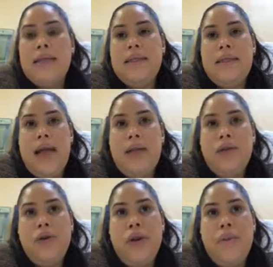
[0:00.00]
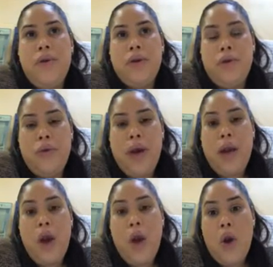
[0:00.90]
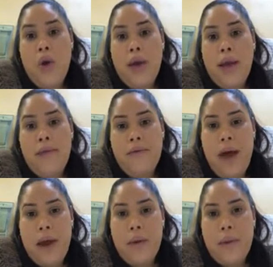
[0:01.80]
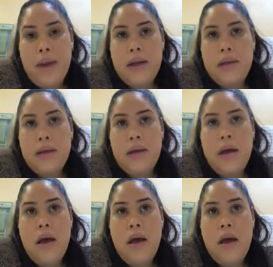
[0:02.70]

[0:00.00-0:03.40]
Standard number three, learning environment.